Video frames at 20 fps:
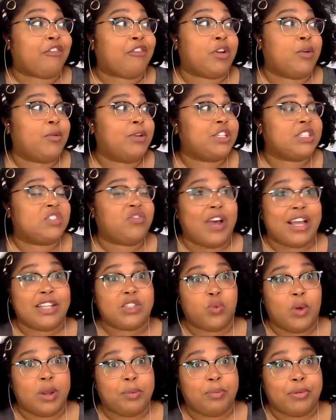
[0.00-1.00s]
everyone just
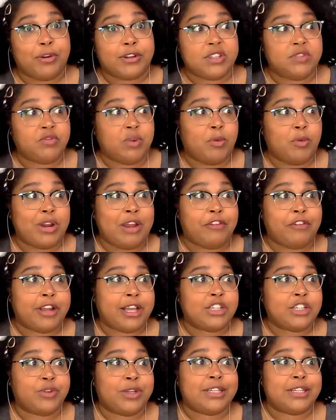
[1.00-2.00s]
finds one person from whatever
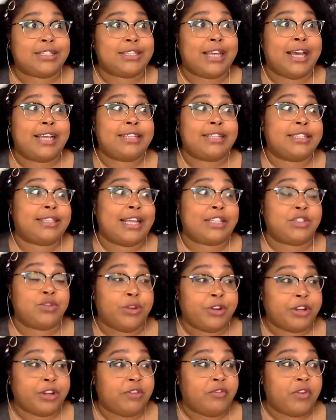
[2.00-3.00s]
country and decides that that's who
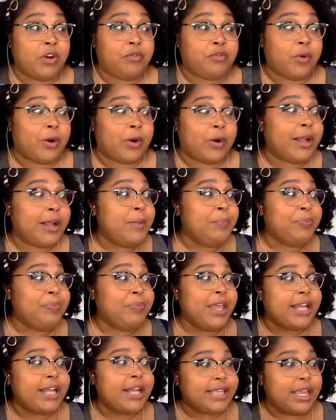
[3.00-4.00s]
they're going to vote for.
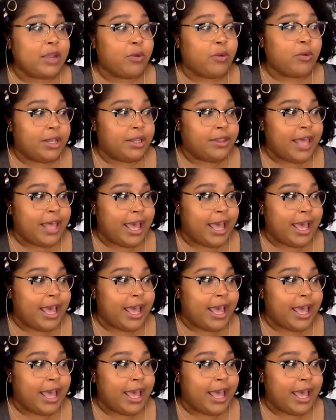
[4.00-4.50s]
It's like when